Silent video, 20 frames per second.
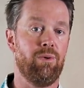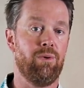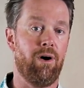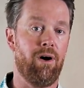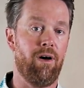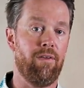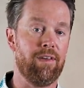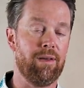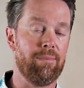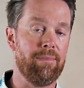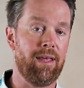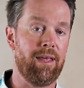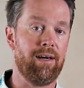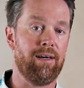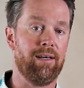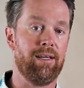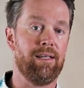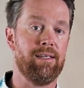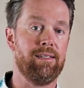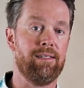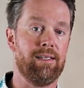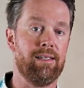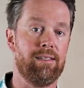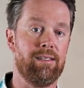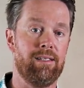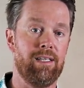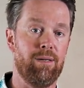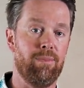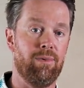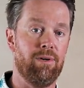to all the amenities that
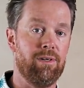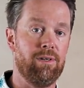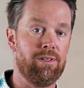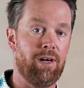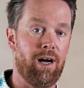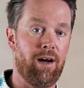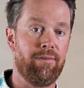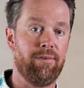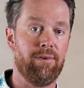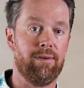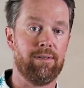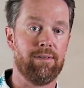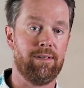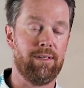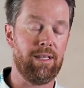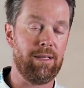Seabridge offers.